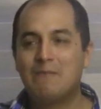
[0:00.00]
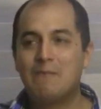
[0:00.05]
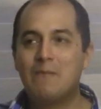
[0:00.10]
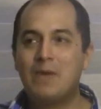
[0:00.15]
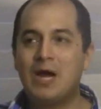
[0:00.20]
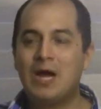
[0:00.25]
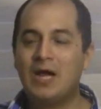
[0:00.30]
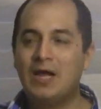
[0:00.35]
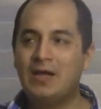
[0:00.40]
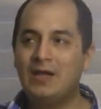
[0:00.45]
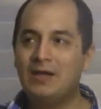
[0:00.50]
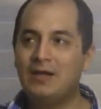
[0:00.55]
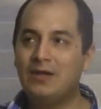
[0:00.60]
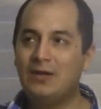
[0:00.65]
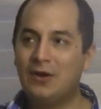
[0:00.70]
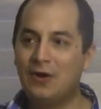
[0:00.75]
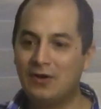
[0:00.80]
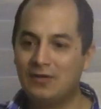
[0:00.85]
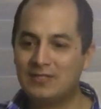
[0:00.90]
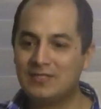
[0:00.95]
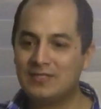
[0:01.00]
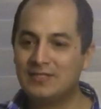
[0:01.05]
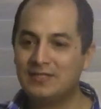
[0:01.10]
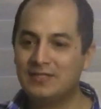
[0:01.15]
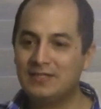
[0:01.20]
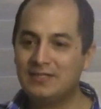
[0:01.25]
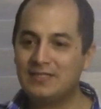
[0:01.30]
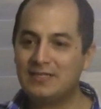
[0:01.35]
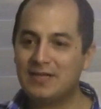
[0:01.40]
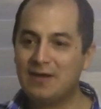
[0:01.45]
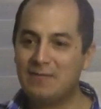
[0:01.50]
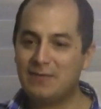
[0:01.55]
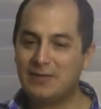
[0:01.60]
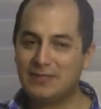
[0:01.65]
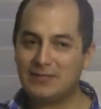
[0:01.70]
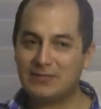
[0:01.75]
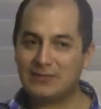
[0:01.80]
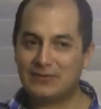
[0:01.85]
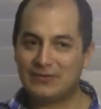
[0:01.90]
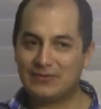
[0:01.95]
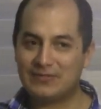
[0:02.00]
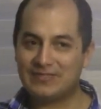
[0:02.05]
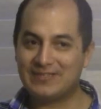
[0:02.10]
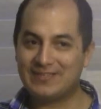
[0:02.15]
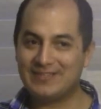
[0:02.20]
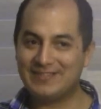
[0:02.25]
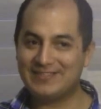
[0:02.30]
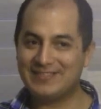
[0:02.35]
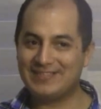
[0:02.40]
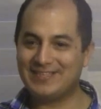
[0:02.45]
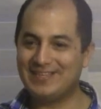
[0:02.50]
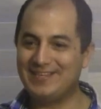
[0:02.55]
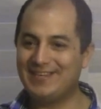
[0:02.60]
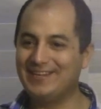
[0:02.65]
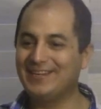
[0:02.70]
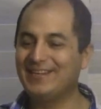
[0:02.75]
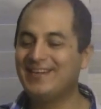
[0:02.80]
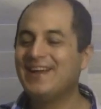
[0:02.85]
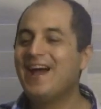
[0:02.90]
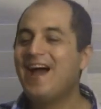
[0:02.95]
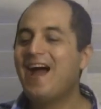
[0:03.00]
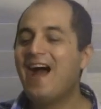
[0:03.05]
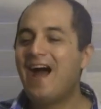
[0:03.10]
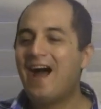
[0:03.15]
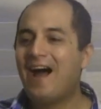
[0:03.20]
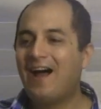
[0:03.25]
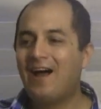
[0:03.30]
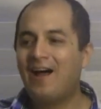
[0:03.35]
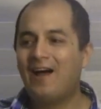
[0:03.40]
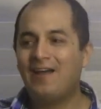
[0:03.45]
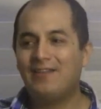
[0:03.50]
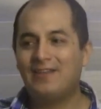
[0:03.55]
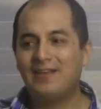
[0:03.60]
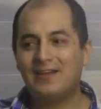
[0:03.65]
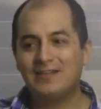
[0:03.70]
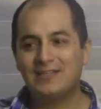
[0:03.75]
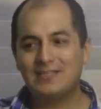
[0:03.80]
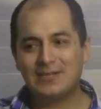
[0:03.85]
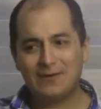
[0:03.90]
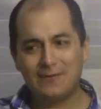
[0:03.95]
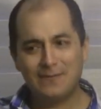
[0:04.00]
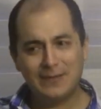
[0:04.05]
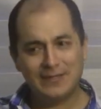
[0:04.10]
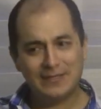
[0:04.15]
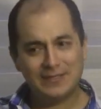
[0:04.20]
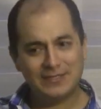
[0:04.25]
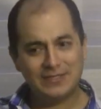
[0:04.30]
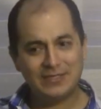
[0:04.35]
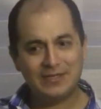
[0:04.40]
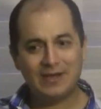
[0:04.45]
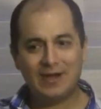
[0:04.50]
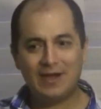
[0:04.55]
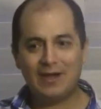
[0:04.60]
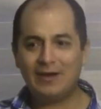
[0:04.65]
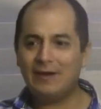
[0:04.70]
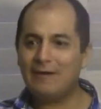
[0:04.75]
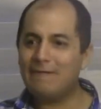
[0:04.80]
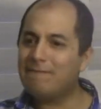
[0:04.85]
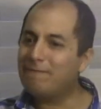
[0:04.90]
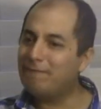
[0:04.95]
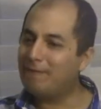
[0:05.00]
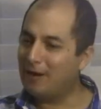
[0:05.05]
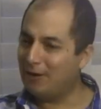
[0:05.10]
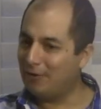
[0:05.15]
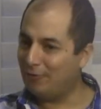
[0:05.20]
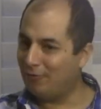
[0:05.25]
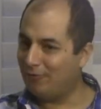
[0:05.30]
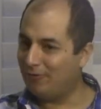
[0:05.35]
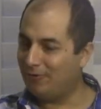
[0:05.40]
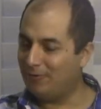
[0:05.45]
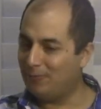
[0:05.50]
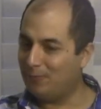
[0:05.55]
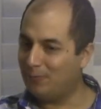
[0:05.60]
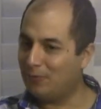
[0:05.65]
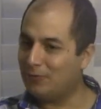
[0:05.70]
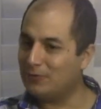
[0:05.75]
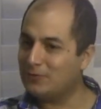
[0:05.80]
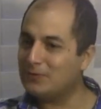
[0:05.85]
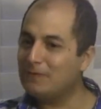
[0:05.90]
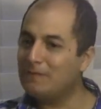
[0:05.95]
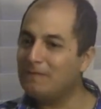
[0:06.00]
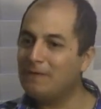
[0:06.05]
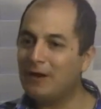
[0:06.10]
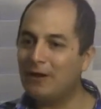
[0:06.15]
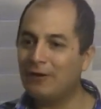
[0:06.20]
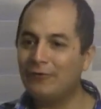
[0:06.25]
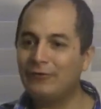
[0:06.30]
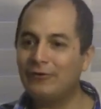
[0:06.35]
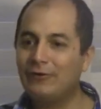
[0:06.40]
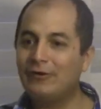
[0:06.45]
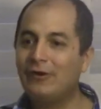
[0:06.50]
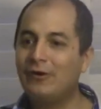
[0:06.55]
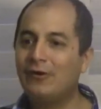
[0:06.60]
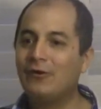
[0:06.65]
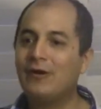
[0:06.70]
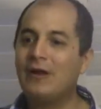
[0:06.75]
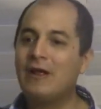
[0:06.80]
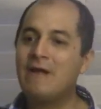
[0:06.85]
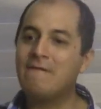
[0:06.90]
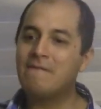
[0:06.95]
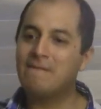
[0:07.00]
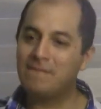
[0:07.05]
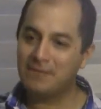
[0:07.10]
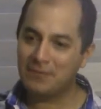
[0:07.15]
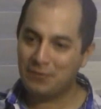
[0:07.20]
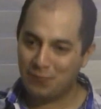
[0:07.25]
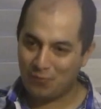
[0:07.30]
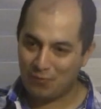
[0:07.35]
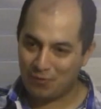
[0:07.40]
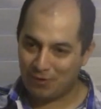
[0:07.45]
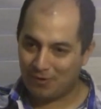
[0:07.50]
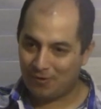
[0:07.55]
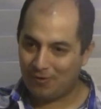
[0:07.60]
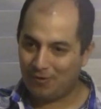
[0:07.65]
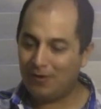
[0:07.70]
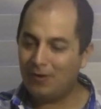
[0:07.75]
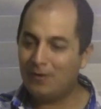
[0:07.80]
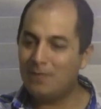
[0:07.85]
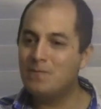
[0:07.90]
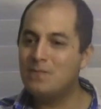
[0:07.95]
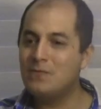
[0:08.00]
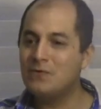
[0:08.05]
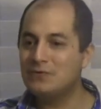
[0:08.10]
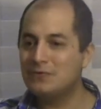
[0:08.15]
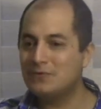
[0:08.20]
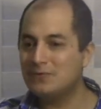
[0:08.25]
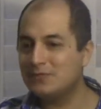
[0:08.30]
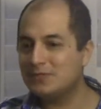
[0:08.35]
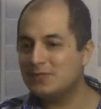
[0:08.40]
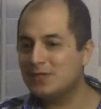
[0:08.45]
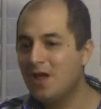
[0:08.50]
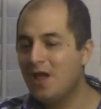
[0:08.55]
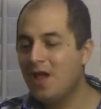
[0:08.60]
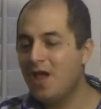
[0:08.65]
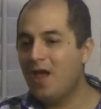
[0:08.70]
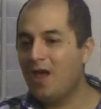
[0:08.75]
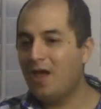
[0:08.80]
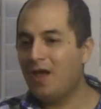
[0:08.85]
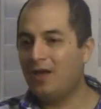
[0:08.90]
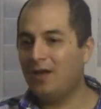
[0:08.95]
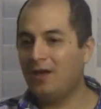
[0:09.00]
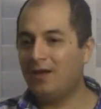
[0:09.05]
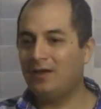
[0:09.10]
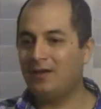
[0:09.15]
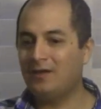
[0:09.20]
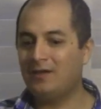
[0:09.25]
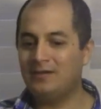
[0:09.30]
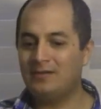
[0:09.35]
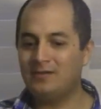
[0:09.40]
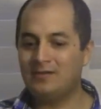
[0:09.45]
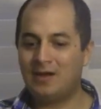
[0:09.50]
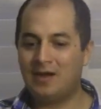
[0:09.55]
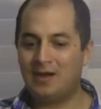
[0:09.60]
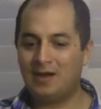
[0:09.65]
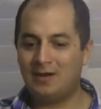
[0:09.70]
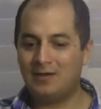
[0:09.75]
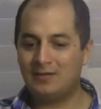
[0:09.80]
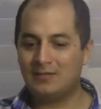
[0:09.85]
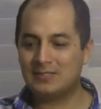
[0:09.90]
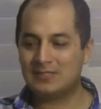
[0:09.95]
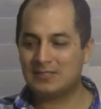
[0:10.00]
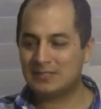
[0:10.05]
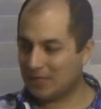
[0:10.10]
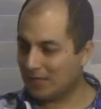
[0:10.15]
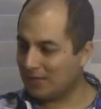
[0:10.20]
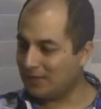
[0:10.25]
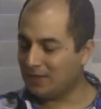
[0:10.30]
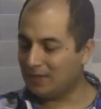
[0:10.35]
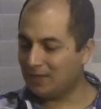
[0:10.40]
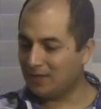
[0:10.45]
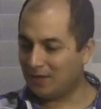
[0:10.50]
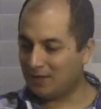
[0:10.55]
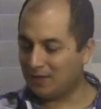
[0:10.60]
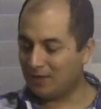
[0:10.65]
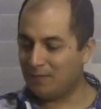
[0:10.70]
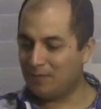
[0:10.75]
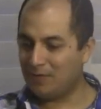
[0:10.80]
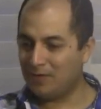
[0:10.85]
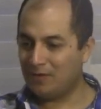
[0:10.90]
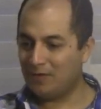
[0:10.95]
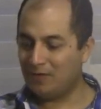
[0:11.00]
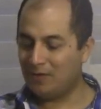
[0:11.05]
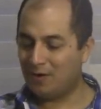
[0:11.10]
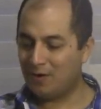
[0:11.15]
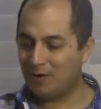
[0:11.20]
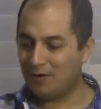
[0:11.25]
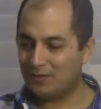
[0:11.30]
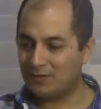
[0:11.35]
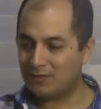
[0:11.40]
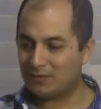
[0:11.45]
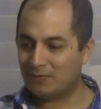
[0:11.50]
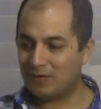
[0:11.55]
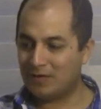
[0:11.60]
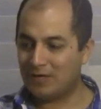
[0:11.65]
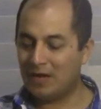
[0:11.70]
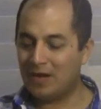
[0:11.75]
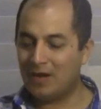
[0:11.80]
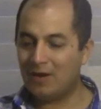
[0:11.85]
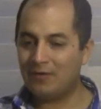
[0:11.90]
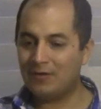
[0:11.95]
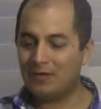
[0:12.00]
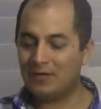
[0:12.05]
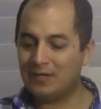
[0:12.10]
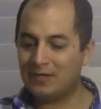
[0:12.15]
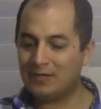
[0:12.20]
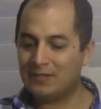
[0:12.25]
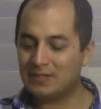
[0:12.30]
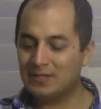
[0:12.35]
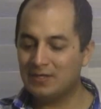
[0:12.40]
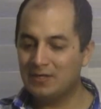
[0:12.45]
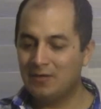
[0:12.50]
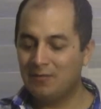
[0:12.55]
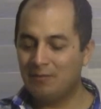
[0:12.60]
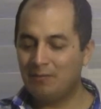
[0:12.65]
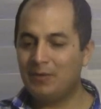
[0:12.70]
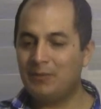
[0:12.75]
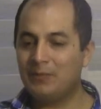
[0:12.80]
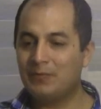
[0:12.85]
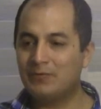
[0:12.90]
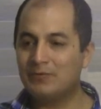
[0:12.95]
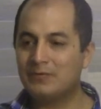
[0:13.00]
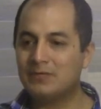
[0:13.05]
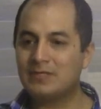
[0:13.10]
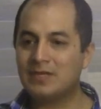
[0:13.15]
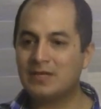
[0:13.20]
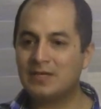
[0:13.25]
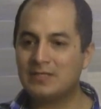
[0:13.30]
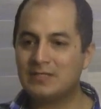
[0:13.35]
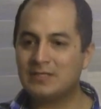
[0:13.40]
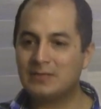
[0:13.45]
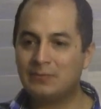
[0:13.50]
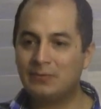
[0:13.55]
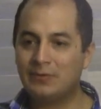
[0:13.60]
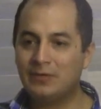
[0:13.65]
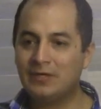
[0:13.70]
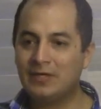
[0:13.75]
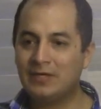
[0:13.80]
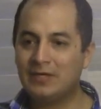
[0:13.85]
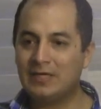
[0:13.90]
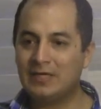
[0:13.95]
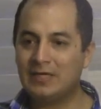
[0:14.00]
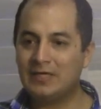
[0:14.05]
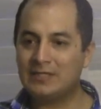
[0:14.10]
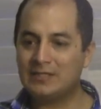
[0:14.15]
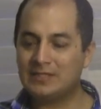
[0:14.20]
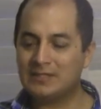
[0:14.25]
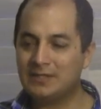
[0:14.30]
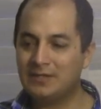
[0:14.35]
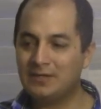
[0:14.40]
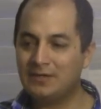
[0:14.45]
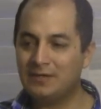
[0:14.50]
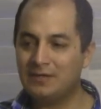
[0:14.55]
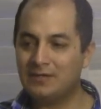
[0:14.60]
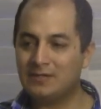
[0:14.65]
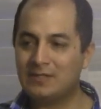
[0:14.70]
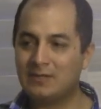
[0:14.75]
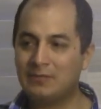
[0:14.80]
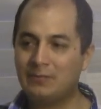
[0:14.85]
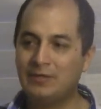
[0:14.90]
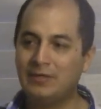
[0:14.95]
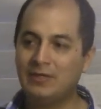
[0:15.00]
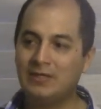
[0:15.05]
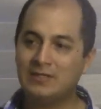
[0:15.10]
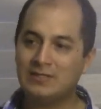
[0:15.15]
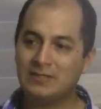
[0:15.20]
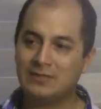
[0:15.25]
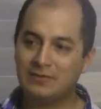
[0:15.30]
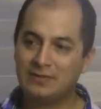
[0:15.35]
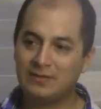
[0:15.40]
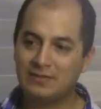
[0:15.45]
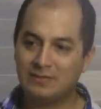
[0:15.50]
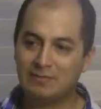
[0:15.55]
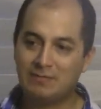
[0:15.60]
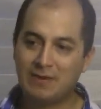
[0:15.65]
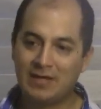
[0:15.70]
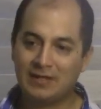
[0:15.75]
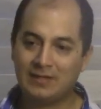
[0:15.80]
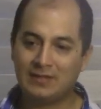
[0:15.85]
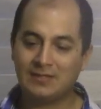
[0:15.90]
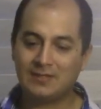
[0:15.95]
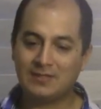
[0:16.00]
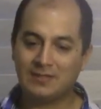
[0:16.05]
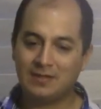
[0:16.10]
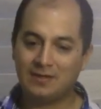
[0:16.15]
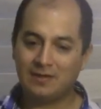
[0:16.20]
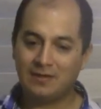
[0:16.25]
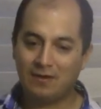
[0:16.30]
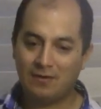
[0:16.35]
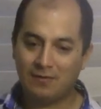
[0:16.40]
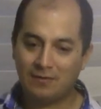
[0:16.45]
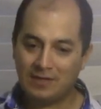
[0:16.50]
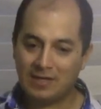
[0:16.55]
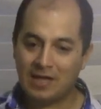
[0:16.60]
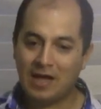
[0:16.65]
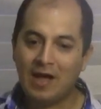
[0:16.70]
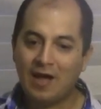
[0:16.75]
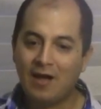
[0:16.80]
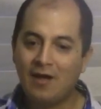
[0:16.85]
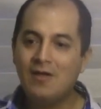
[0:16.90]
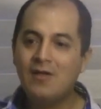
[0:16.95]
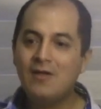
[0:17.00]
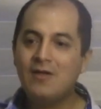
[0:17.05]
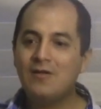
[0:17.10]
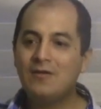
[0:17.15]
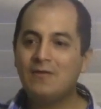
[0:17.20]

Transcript: My guesses and my sources, they have told me that she had a person following her everywhere, her moves. And something I can be honest right now is people say Sabrina is here, Sabrina is on this magazine, on that,